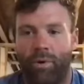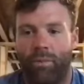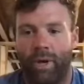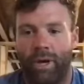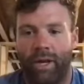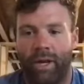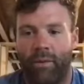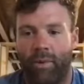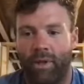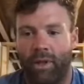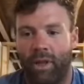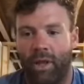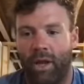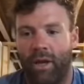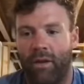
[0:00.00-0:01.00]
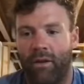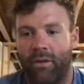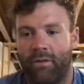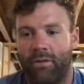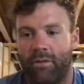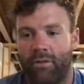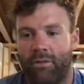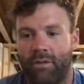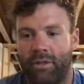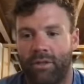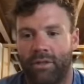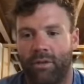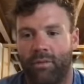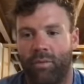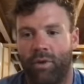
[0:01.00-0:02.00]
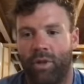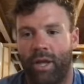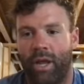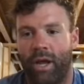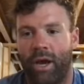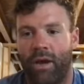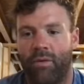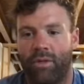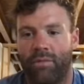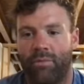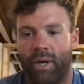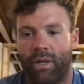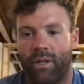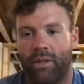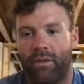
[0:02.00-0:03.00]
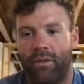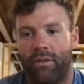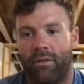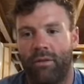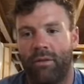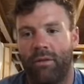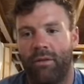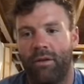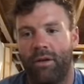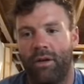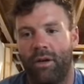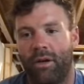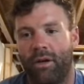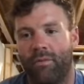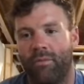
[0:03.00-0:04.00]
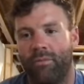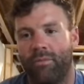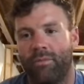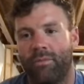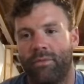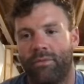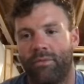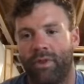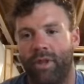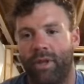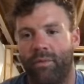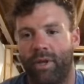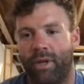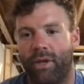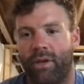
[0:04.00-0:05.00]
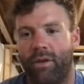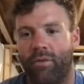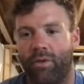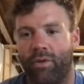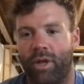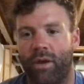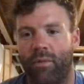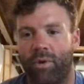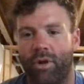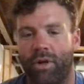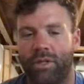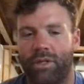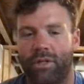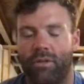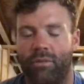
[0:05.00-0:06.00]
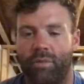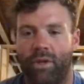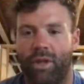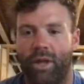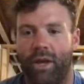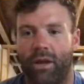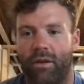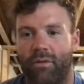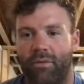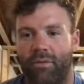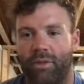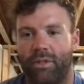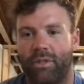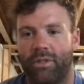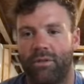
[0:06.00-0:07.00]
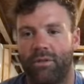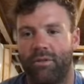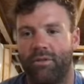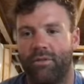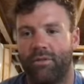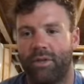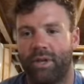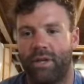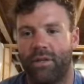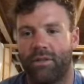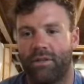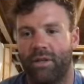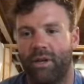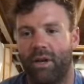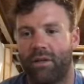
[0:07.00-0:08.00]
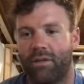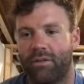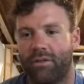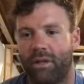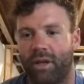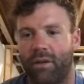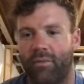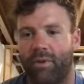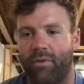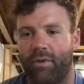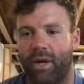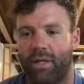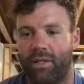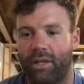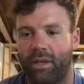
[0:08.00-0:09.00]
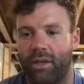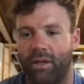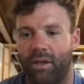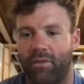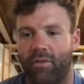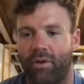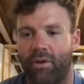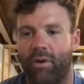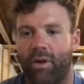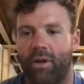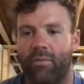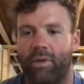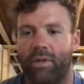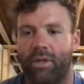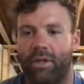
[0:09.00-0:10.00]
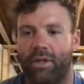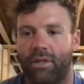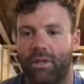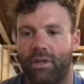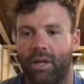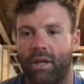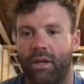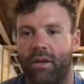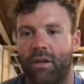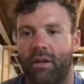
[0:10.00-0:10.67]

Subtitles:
my name on the line to someone that I respected, for them to interview that person and be like, well, this dude kind of sucks. Like, I'm never asking Nick for a recommendation again.